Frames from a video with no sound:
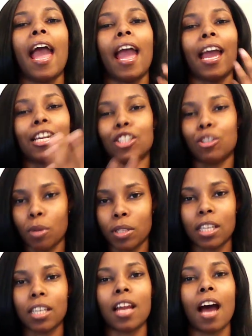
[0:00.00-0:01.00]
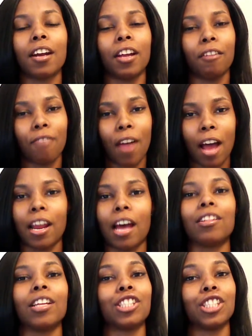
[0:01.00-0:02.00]
and she went to the doctor and found
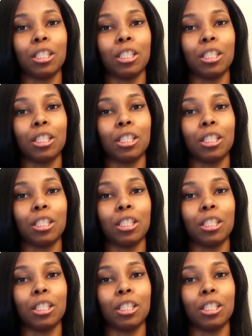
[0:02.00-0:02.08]
out that